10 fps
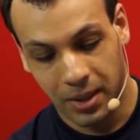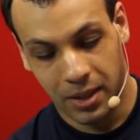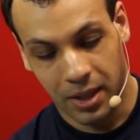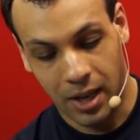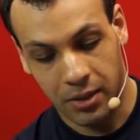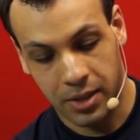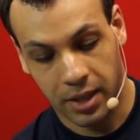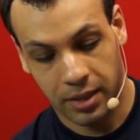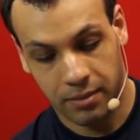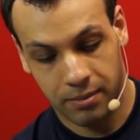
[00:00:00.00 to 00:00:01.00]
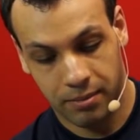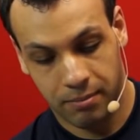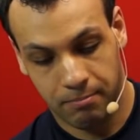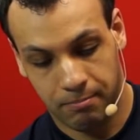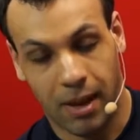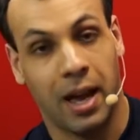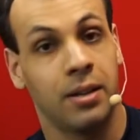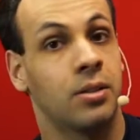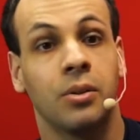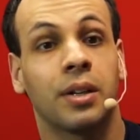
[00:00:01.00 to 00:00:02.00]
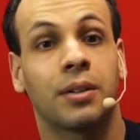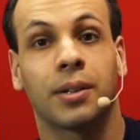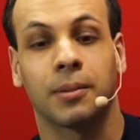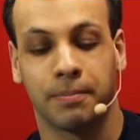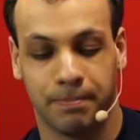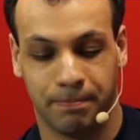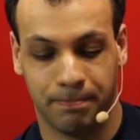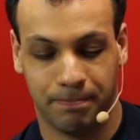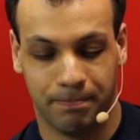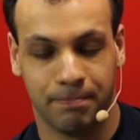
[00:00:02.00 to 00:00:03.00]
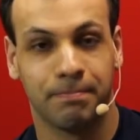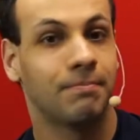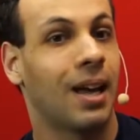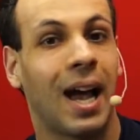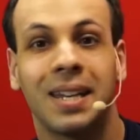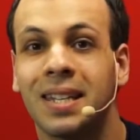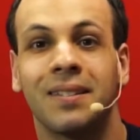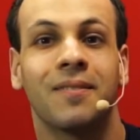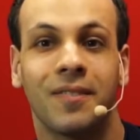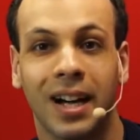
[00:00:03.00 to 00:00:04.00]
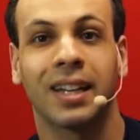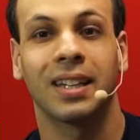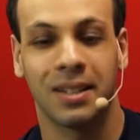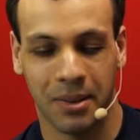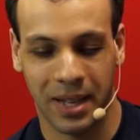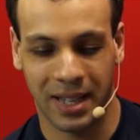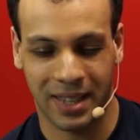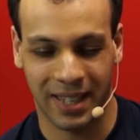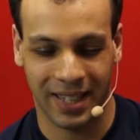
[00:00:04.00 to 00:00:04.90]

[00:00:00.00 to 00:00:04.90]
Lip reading: Well, I'll take it. I didn't do anything. I didn't fucking do anything.